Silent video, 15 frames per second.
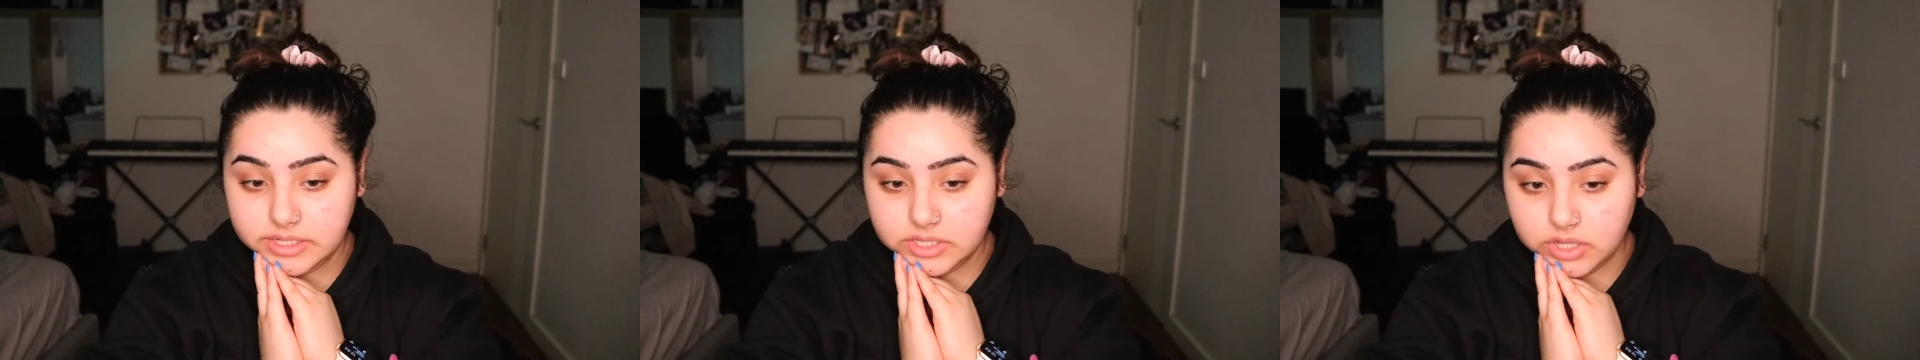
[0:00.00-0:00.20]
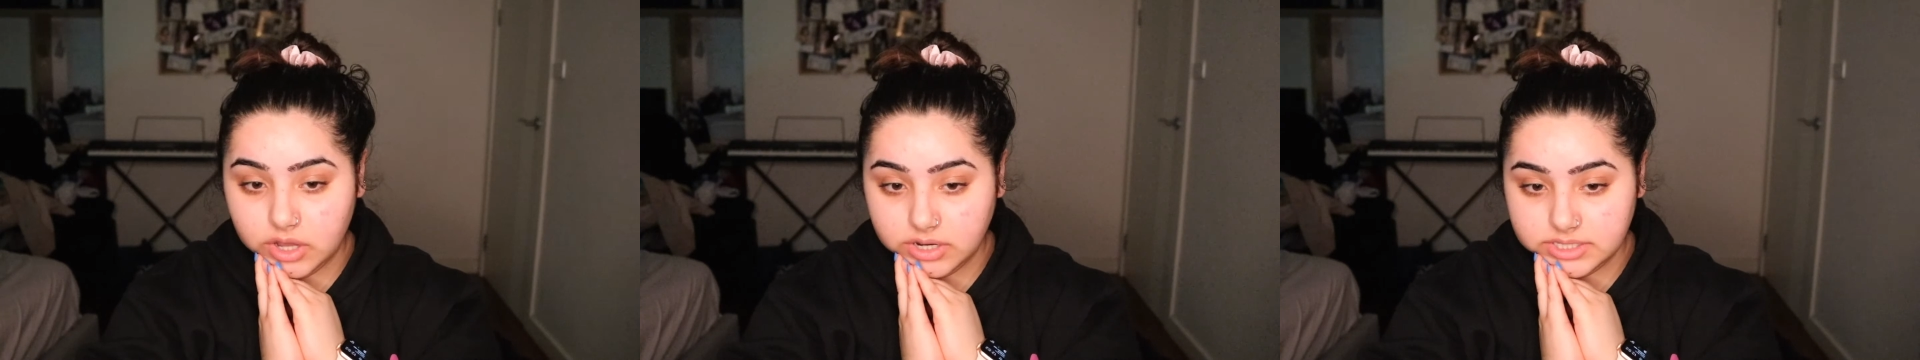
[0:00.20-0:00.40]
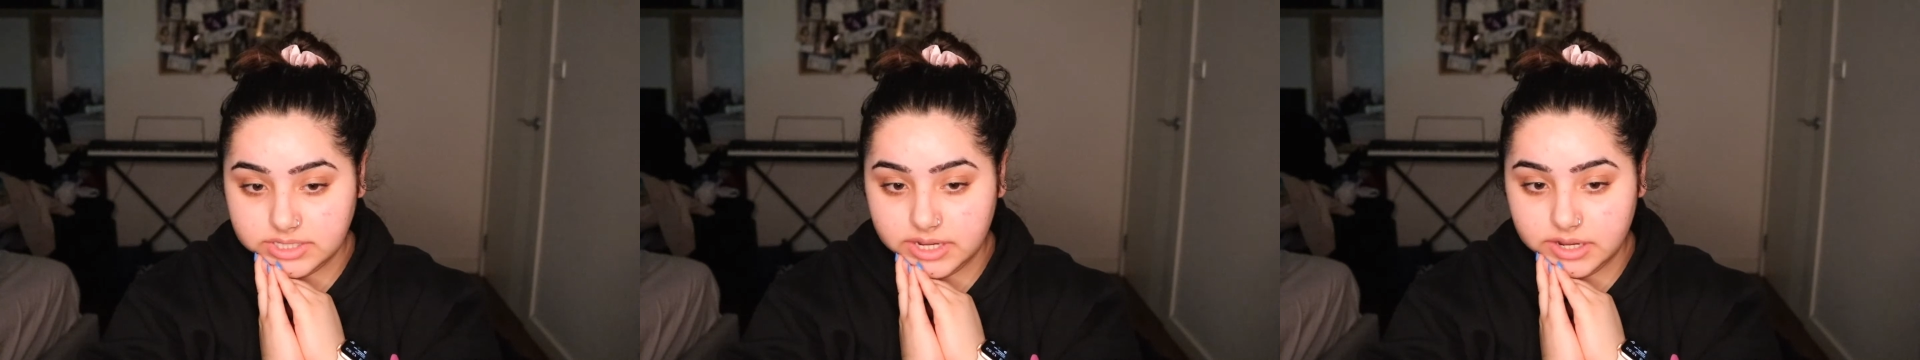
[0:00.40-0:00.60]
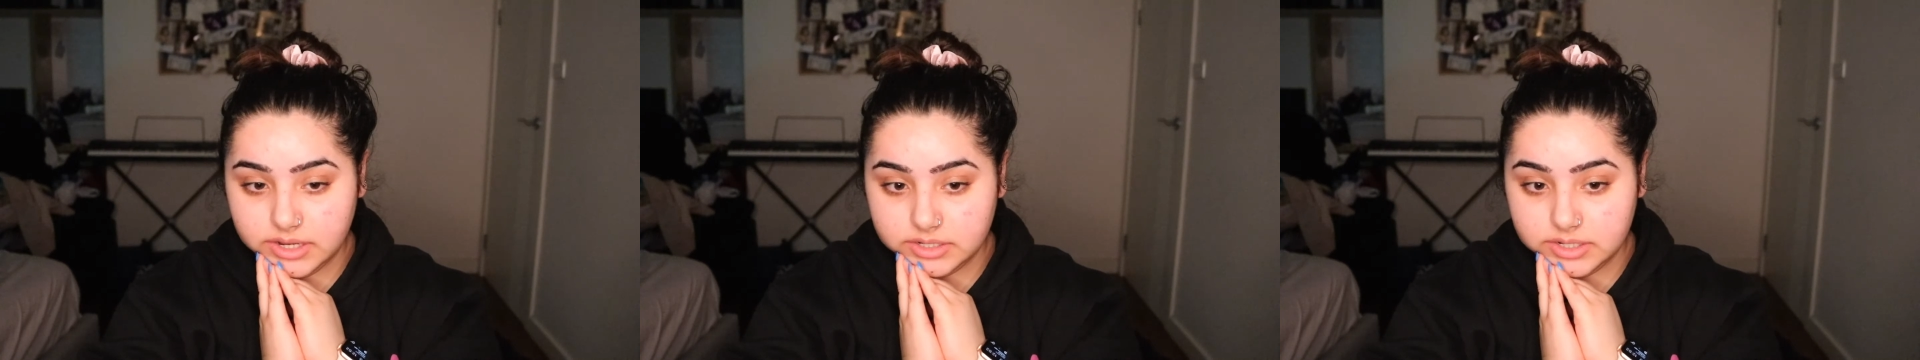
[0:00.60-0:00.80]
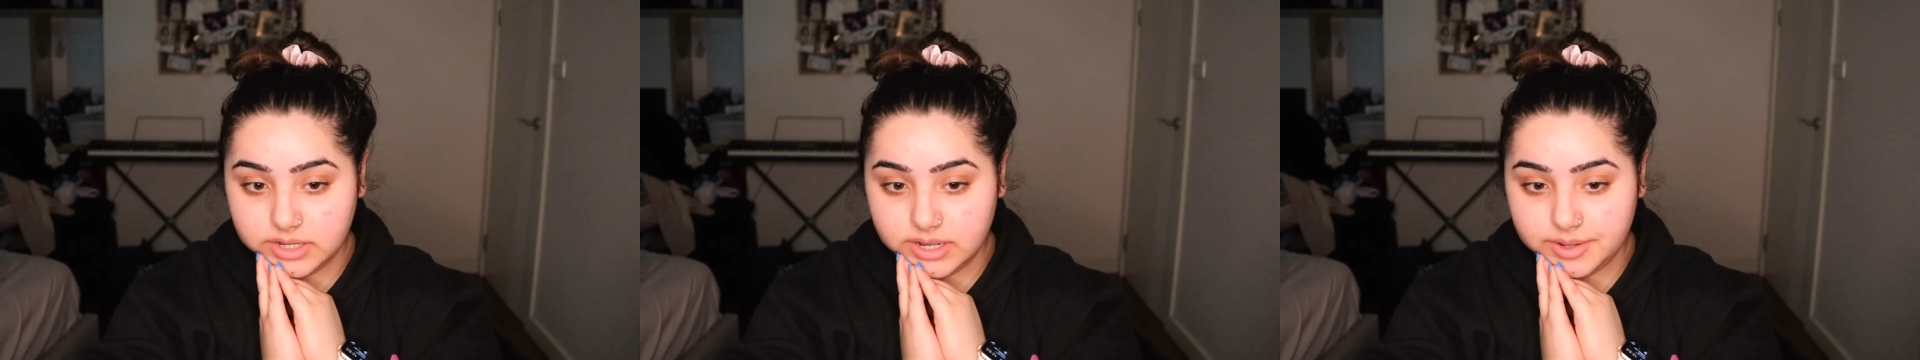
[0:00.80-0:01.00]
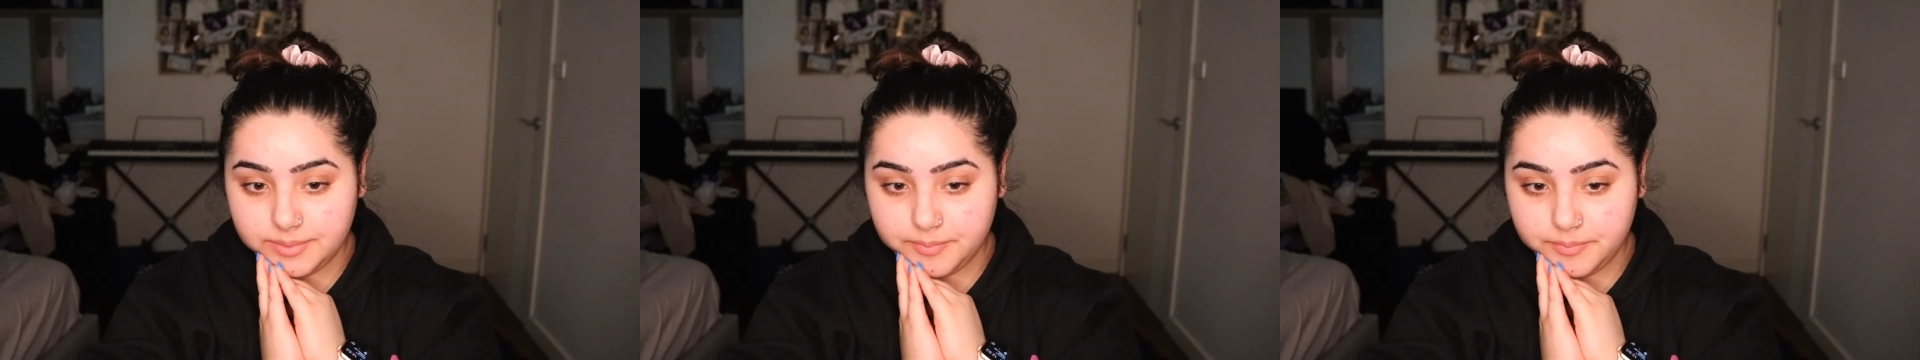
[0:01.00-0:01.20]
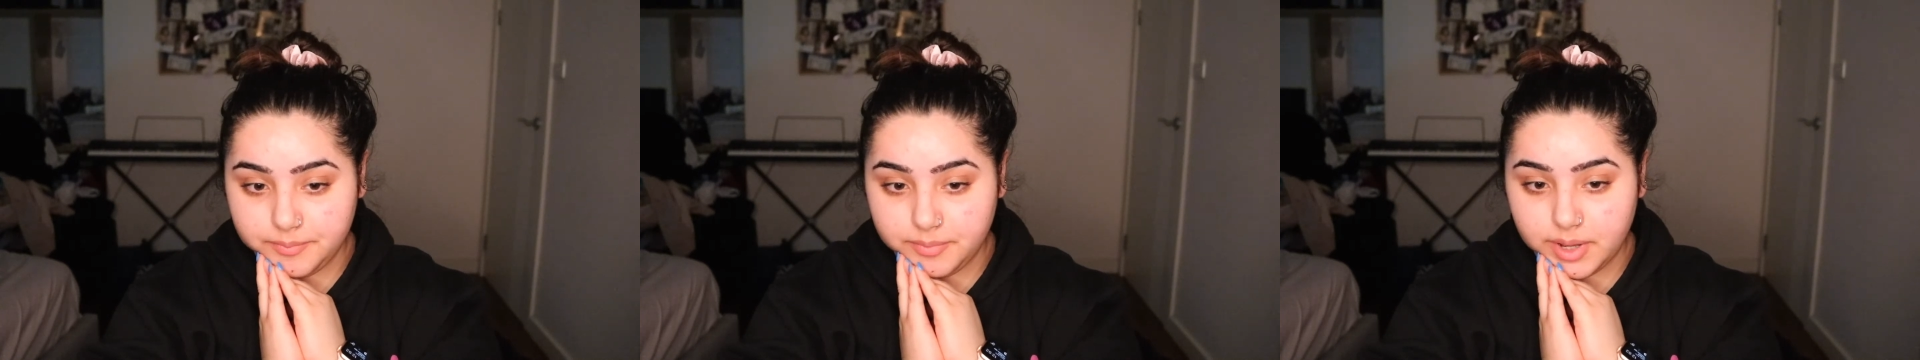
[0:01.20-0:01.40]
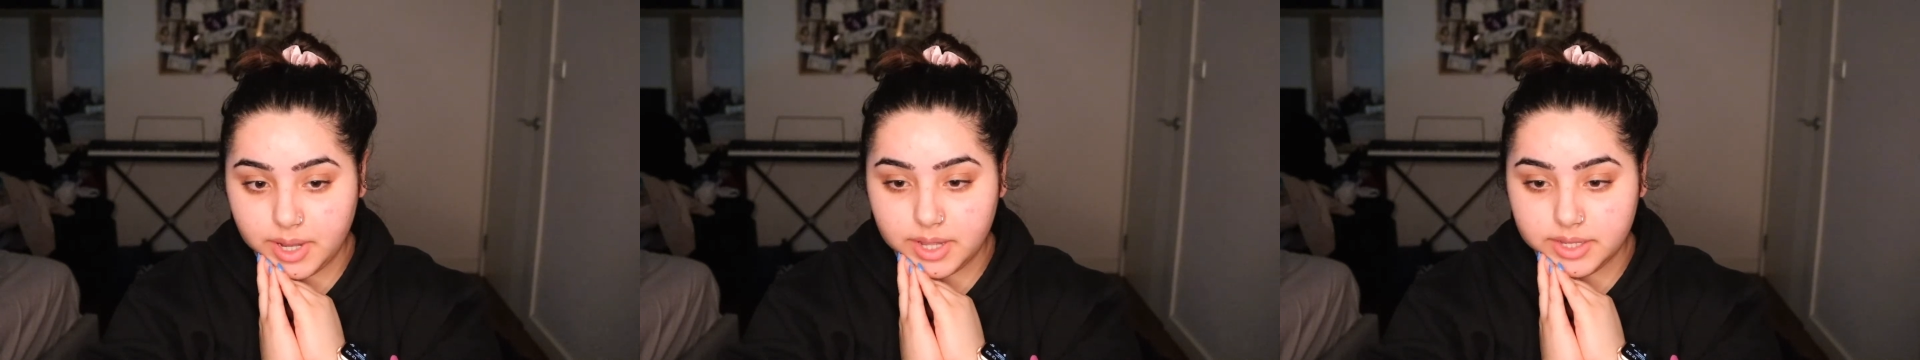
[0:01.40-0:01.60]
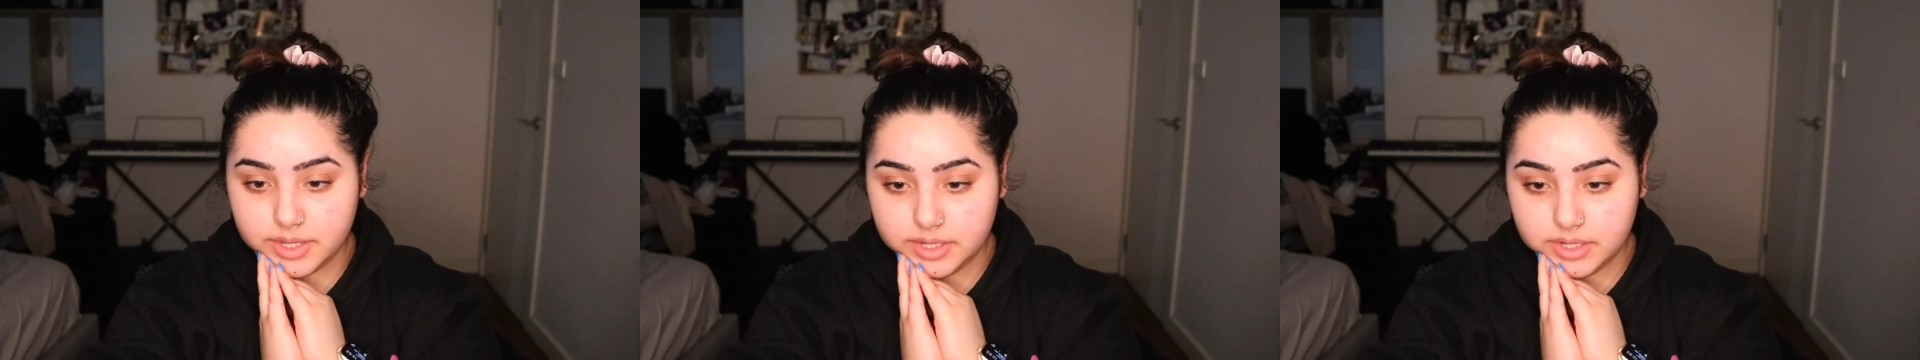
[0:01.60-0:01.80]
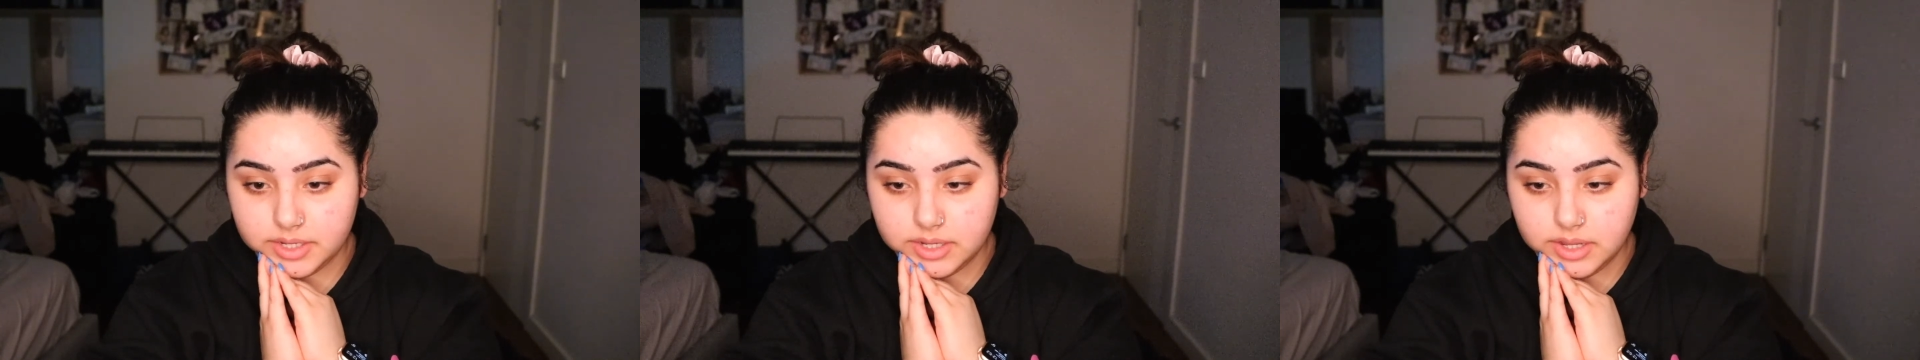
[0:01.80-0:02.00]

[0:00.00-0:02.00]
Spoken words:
lockdown, but